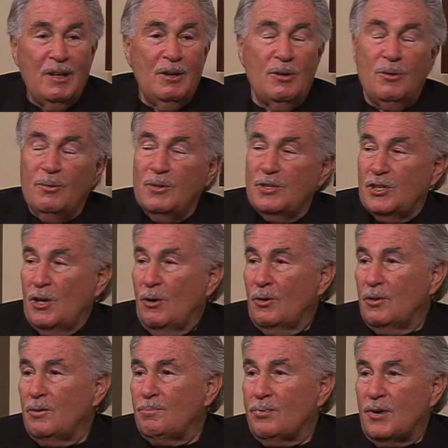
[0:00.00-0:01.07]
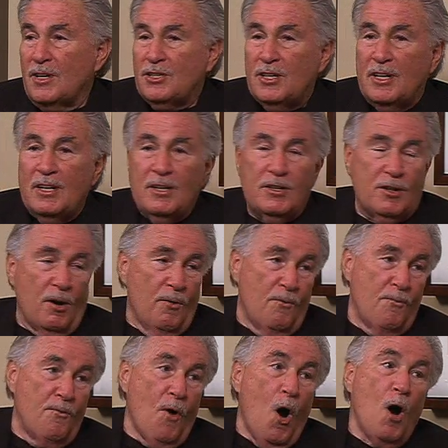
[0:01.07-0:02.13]
who is the owner and president
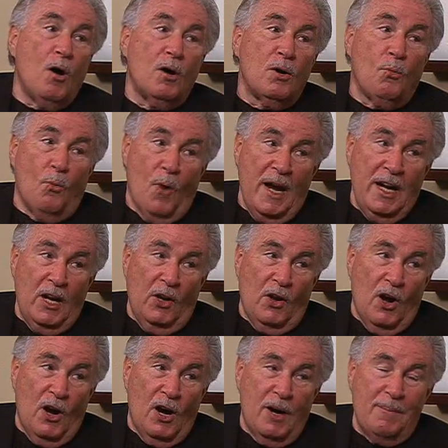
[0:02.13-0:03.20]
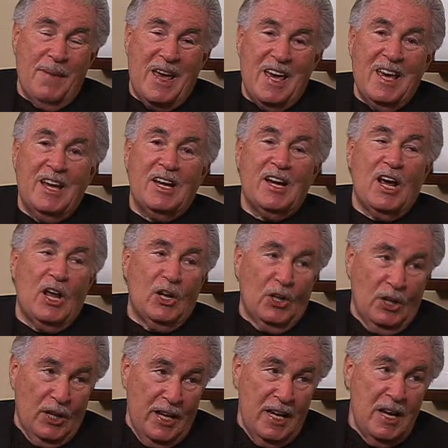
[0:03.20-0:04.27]
of Wayne Alarm in
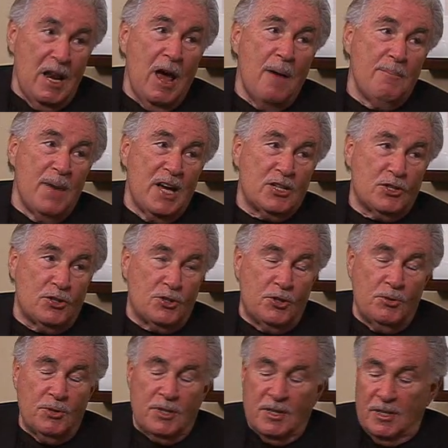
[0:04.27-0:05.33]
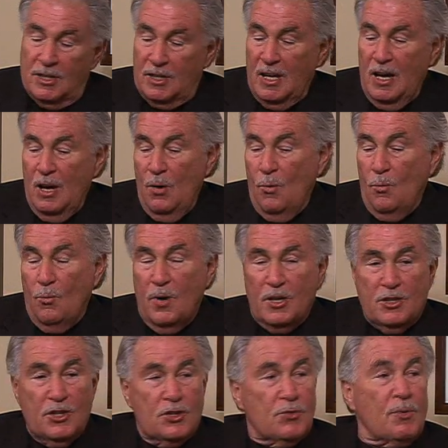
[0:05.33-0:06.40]
Lynn, Massachusetts,
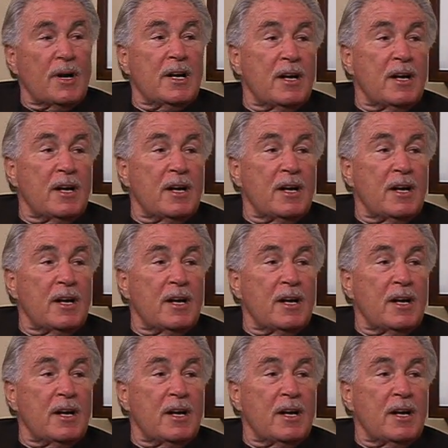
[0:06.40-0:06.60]
which is right